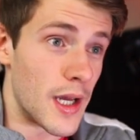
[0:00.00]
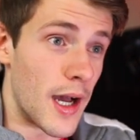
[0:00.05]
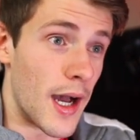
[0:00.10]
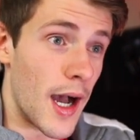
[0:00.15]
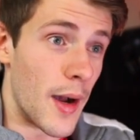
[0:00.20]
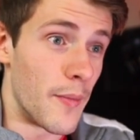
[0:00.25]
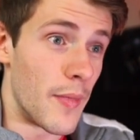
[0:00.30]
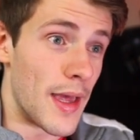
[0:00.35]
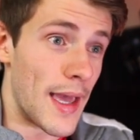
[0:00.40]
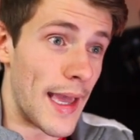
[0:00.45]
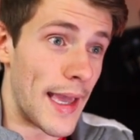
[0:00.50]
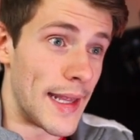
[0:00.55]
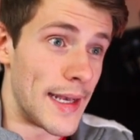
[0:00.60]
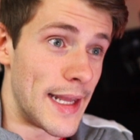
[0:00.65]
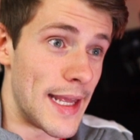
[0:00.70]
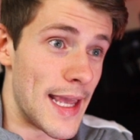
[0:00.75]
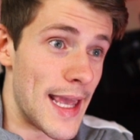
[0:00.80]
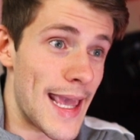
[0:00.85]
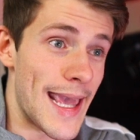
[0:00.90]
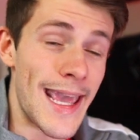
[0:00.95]
Um,
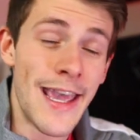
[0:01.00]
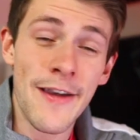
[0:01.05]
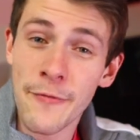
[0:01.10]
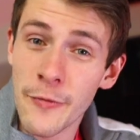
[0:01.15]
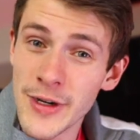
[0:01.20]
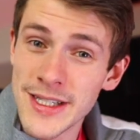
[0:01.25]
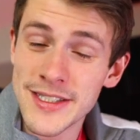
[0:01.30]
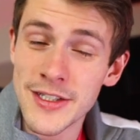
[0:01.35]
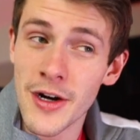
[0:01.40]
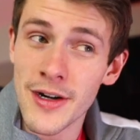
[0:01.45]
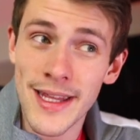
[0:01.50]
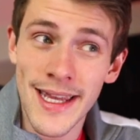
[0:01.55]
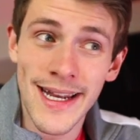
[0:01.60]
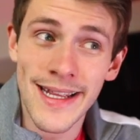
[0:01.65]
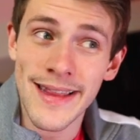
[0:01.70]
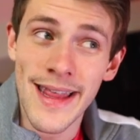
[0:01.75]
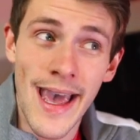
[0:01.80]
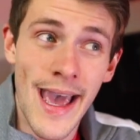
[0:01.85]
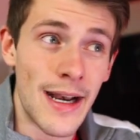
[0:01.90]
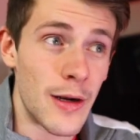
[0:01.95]
and if we start
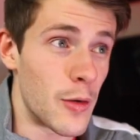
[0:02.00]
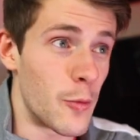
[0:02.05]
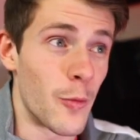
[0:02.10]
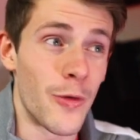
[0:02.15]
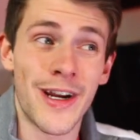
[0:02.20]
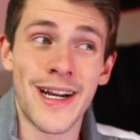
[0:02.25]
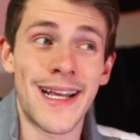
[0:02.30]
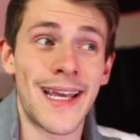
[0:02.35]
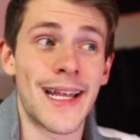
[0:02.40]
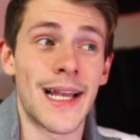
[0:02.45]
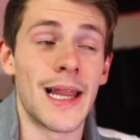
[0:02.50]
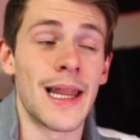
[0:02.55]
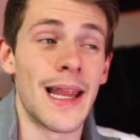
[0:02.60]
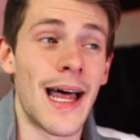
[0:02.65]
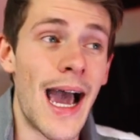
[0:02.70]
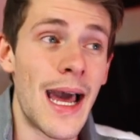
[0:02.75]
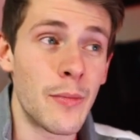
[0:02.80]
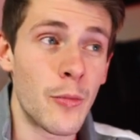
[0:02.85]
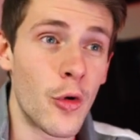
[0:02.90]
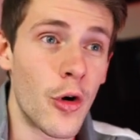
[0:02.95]
getting that, we're going to get a
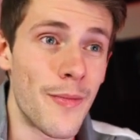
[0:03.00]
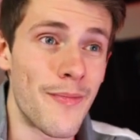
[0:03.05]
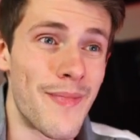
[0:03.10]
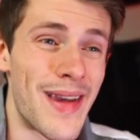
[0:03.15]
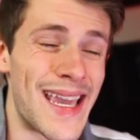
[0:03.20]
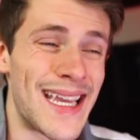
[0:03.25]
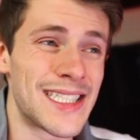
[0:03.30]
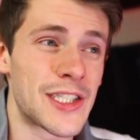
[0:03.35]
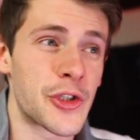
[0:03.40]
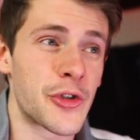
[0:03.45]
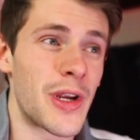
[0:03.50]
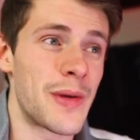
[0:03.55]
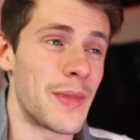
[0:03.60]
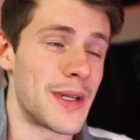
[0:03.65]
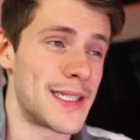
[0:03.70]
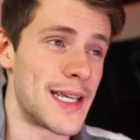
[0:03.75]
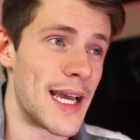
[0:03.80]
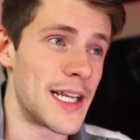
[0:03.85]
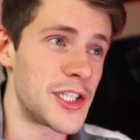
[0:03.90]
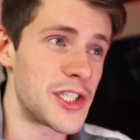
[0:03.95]
lot more mainstream
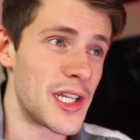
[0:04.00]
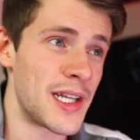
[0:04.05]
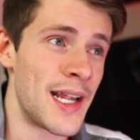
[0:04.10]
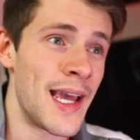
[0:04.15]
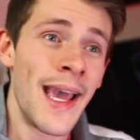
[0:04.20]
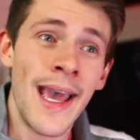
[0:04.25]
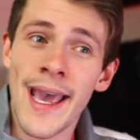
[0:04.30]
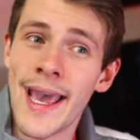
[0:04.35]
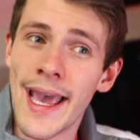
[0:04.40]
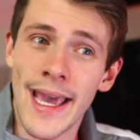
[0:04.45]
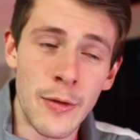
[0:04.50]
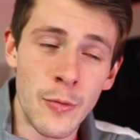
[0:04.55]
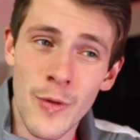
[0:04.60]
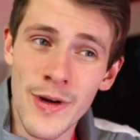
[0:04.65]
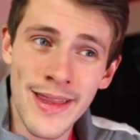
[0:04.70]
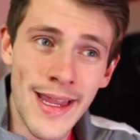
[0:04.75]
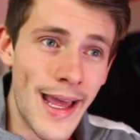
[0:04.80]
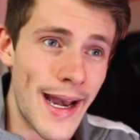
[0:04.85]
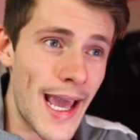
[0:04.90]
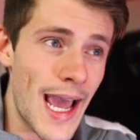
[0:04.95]
attention, and
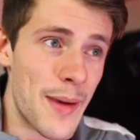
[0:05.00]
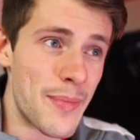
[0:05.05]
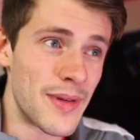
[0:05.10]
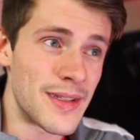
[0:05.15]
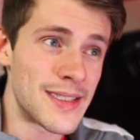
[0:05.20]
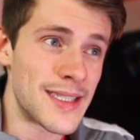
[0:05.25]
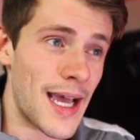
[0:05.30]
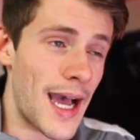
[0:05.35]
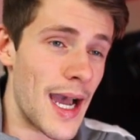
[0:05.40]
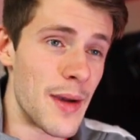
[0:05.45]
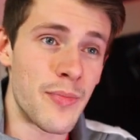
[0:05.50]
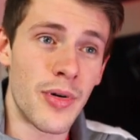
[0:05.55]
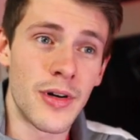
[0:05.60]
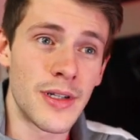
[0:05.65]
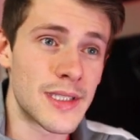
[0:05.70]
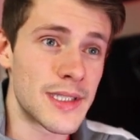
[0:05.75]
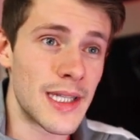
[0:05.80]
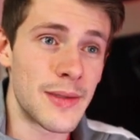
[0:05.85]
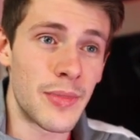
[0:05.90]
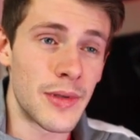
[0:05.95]
when that happens, I
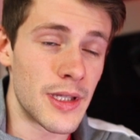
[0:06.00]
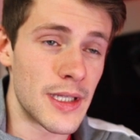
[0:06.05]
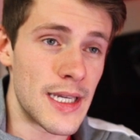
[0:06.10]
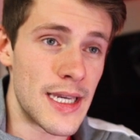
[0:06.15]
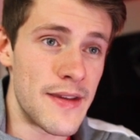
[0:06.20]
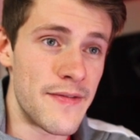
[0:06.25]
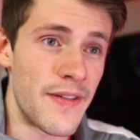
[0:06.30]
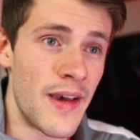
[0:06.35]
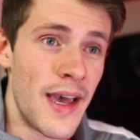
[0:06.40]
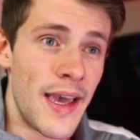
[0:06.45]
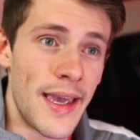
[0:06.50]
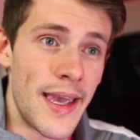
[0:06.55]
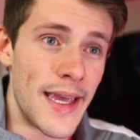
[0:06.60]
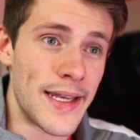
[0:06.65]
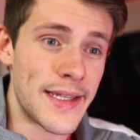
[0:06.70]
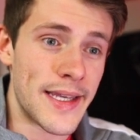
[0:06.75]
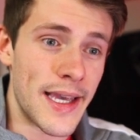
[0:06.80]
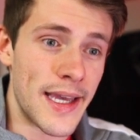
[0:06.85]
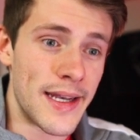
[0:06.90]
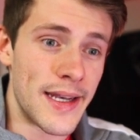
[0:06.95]
personally believe
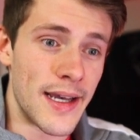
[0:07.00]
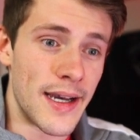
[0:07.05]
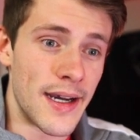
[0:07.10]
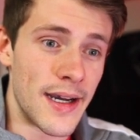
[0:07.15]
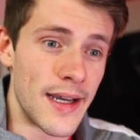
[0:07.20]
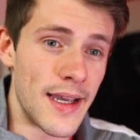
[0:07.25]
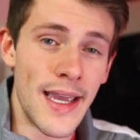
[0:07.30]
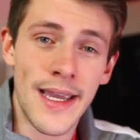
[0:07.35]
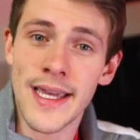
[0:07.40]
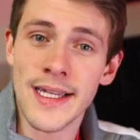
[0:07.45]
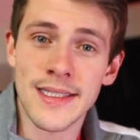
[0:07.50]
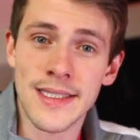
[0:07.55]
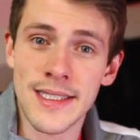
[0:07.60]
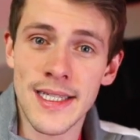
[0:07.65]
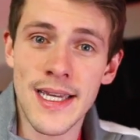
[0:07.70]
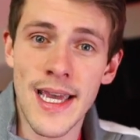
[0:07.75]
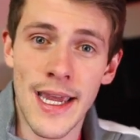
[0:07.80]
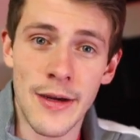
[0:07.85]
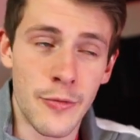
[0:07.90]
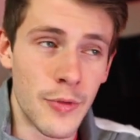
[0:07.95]
it can uh, it can
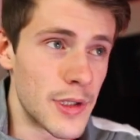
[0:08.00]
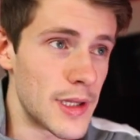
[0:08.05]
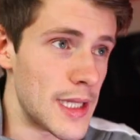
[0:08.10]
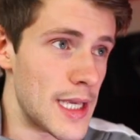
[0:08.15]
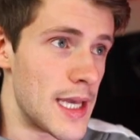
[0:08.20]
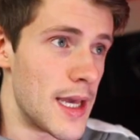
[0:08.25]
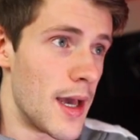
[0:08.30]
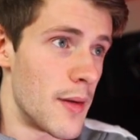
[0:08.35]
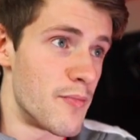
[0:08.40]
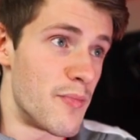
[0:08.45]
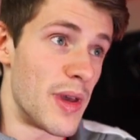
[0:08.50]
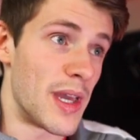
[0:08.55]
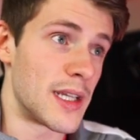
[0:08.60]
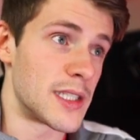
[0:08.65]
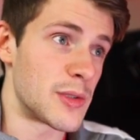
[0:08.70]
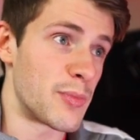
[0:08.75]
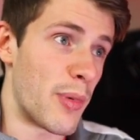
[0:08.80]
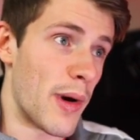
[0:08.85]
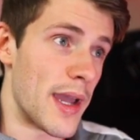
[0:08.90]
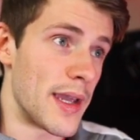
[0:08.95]
see a really big
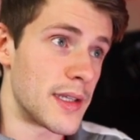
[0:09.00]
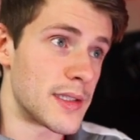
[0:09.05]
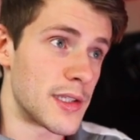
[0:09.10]
spike.